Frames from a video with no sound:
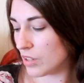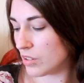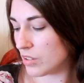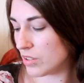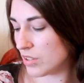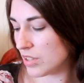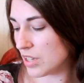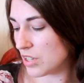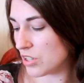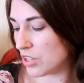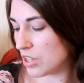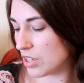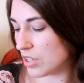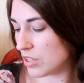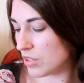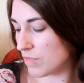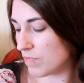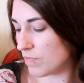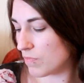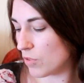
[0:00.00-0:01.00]

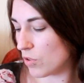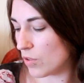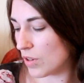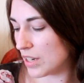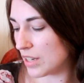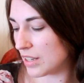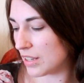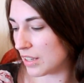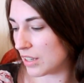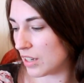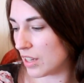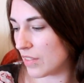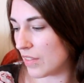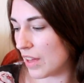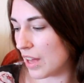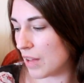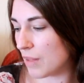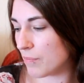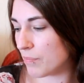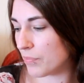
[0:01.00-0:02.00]
stitches or anything like
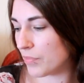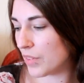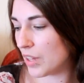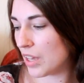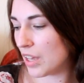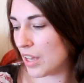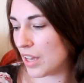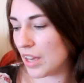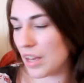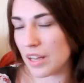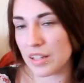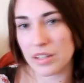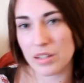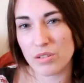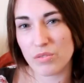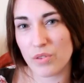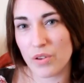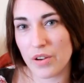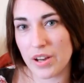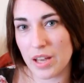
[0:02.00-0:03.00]
that, and they
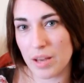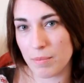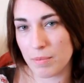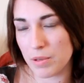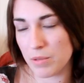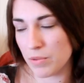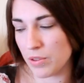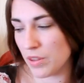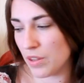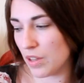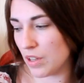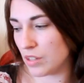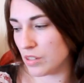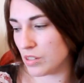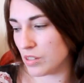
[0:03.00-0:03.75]
were very happy with her.